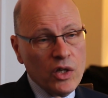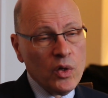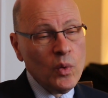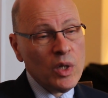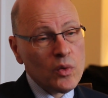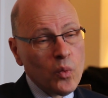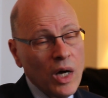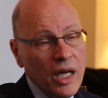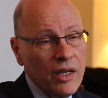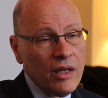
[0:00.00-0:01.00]
who had
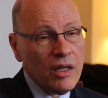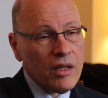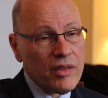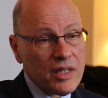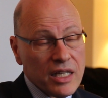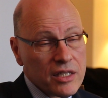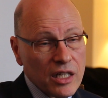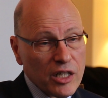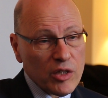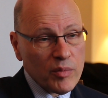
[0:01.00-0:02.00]
won the day's
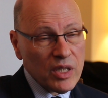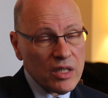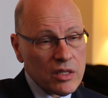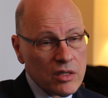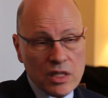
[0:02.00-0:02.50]
arguments,